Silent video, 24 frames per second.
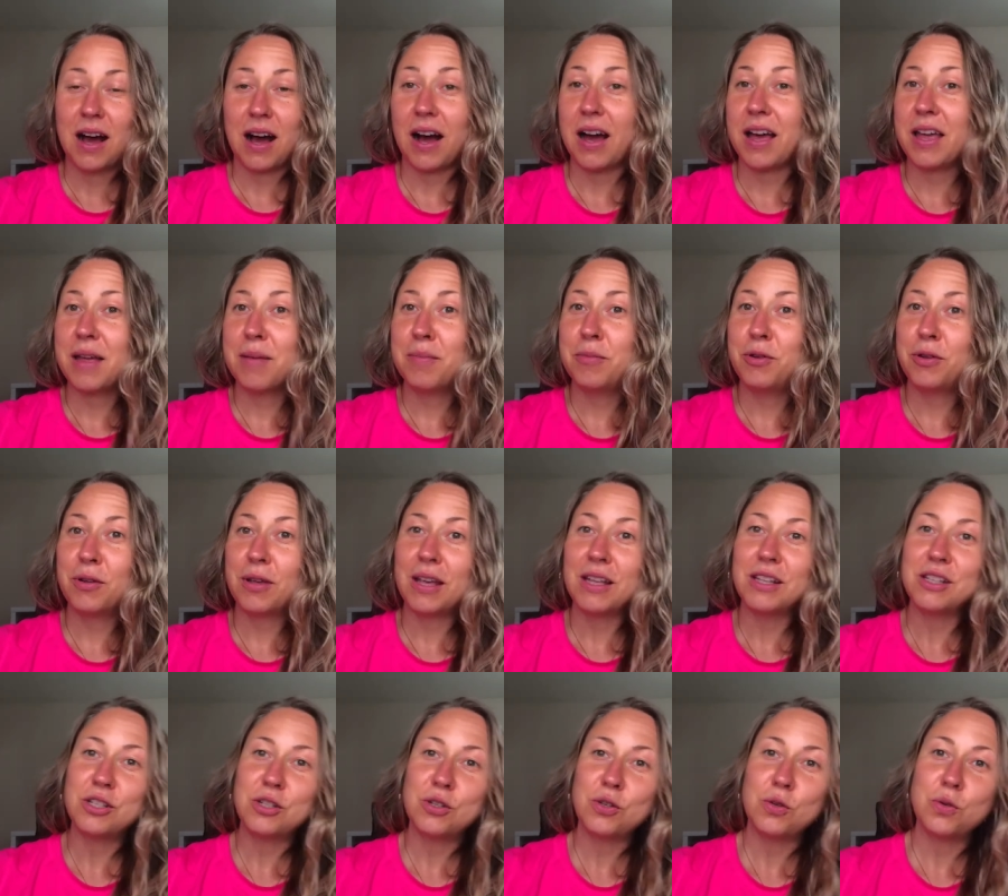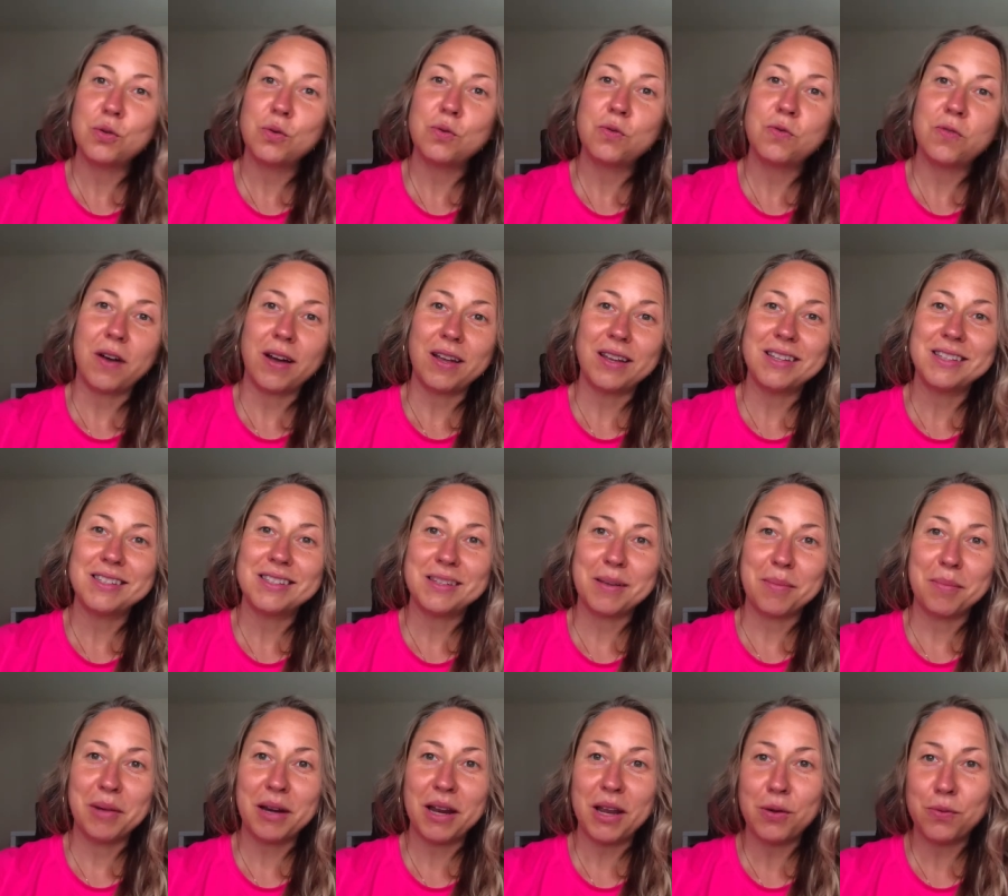I am looking to find
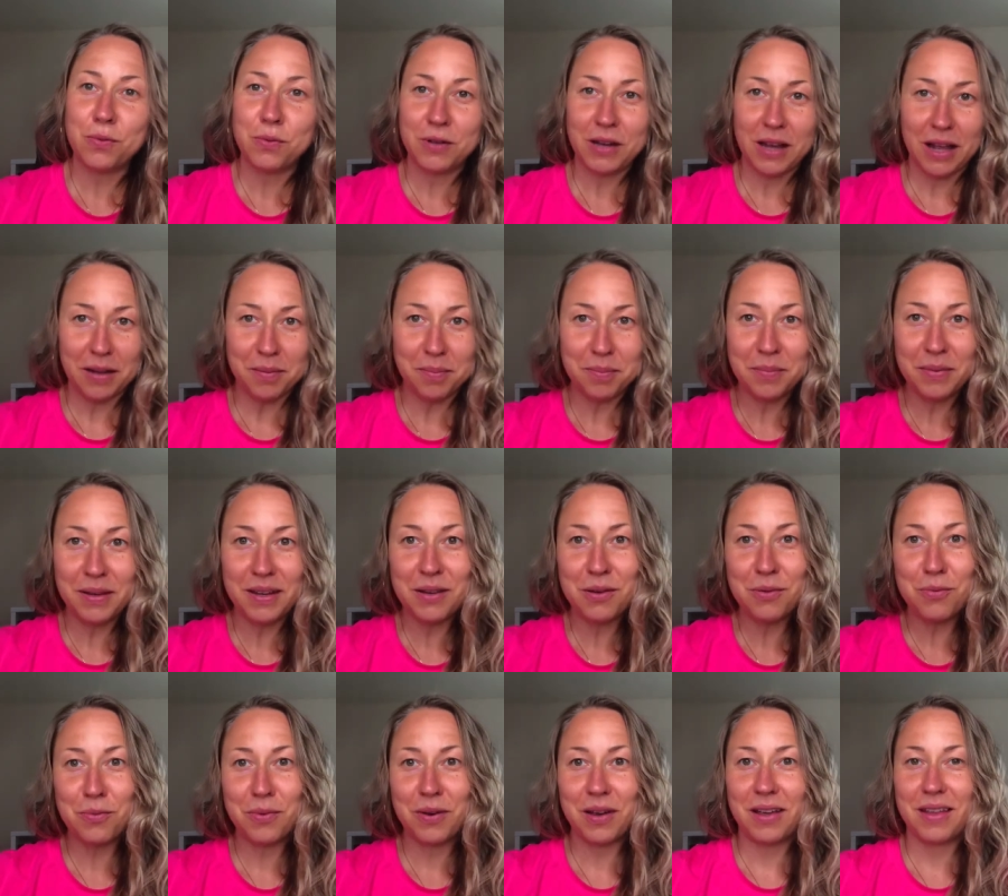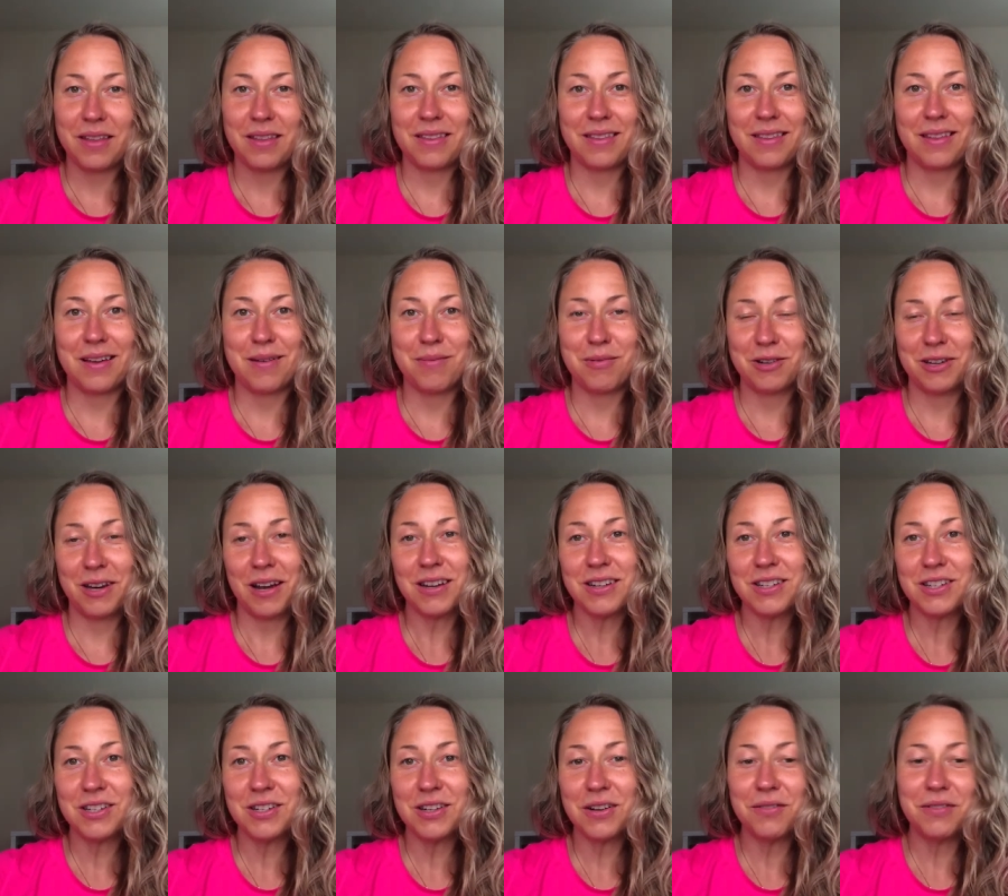somebody who would help me with uh,
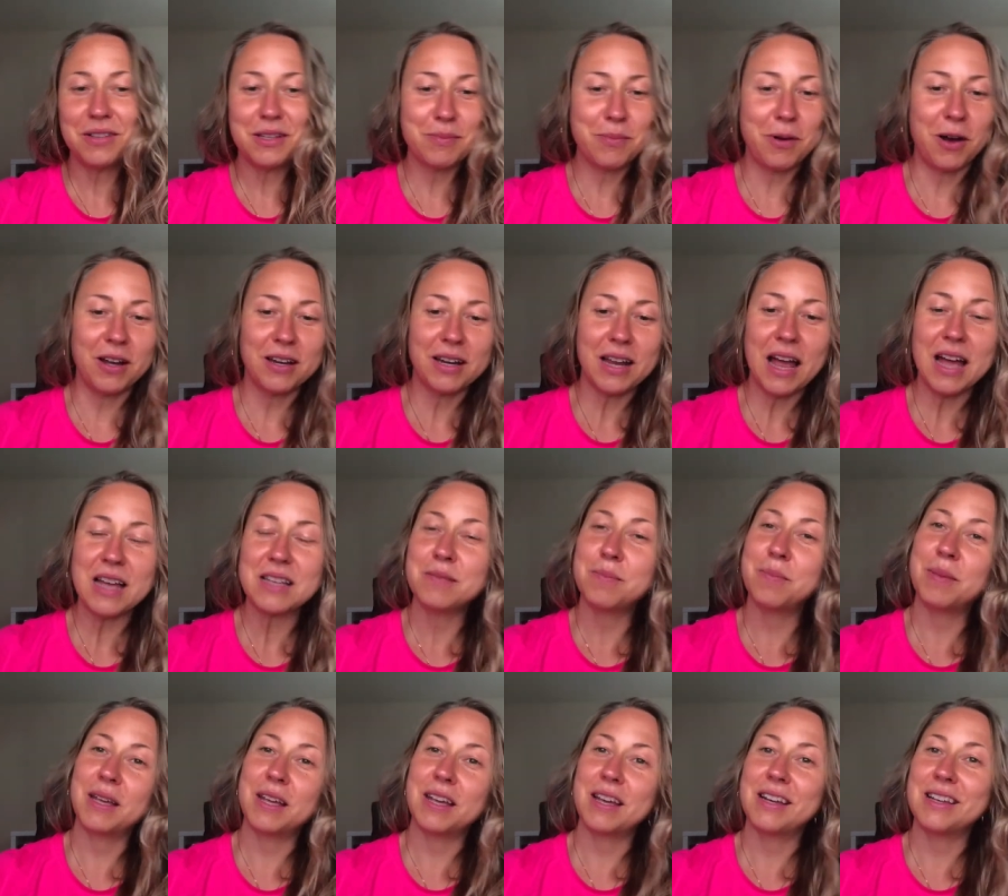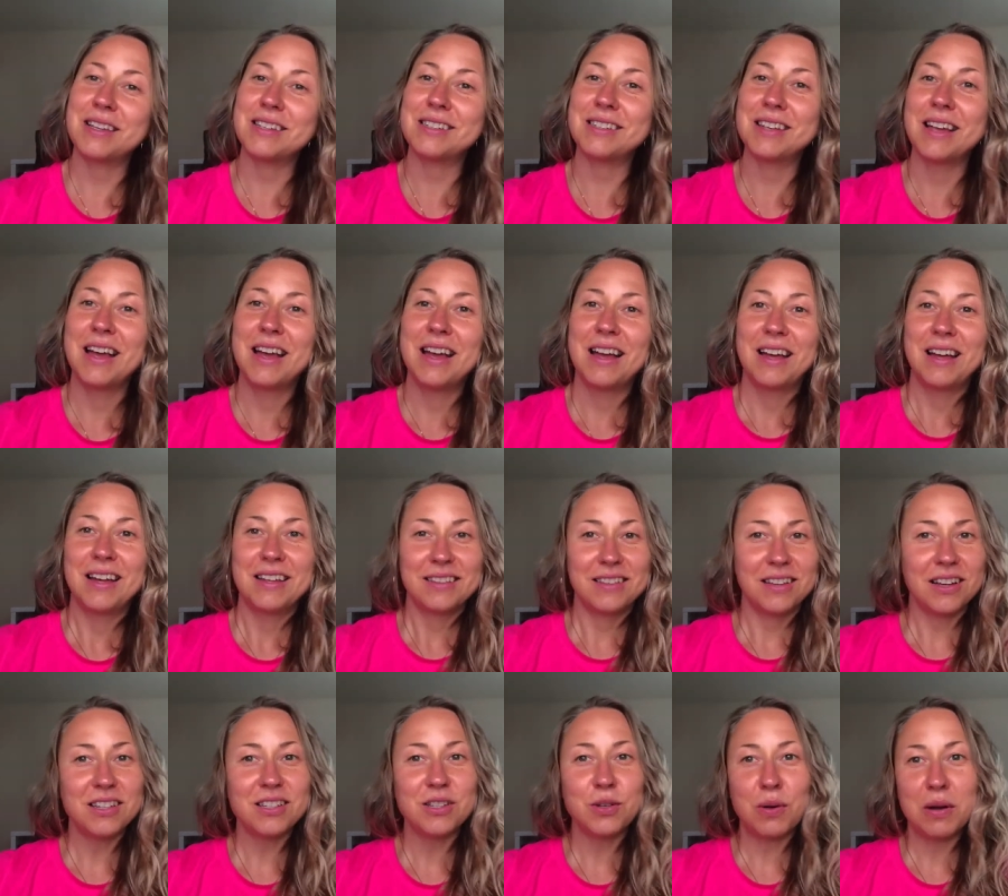production of this podcast, because
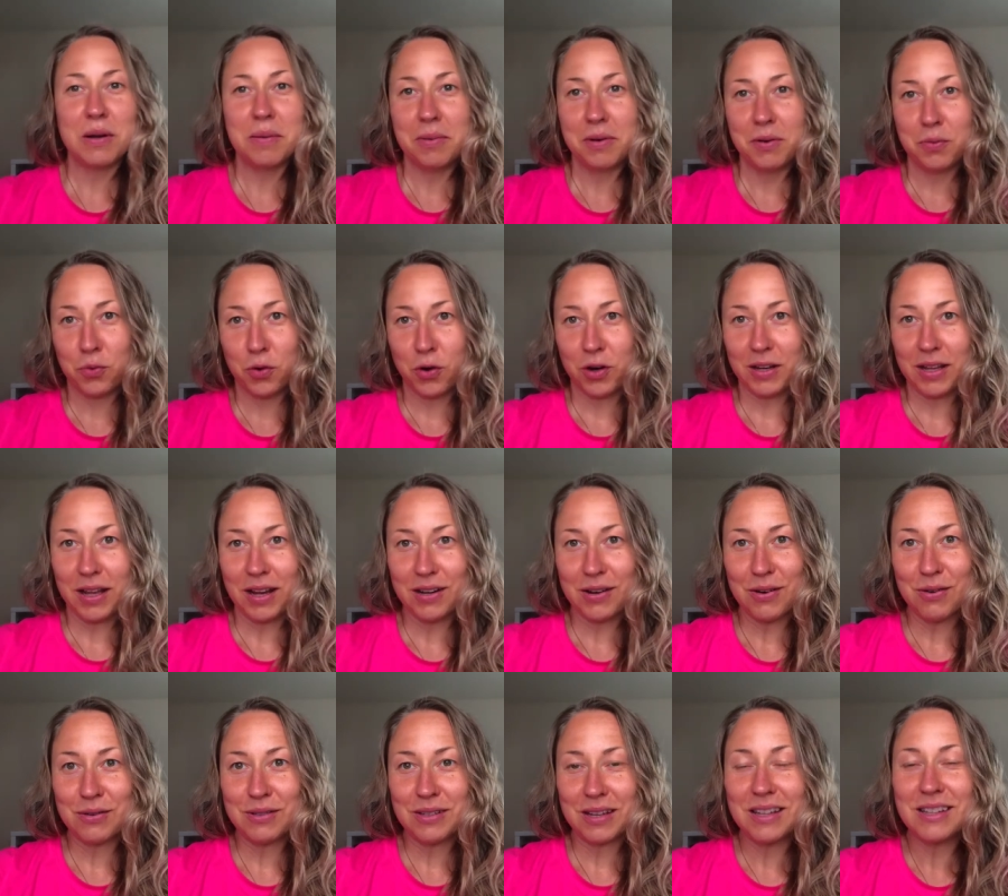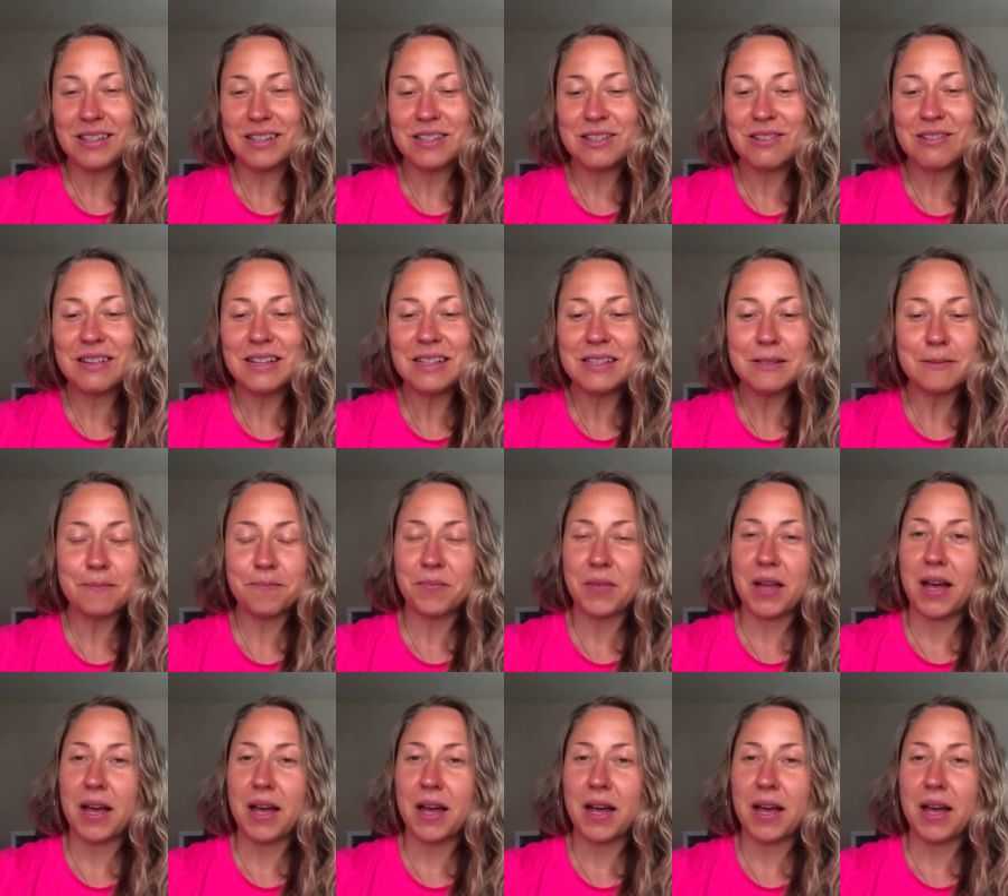there's quite a bit of work that goes into it.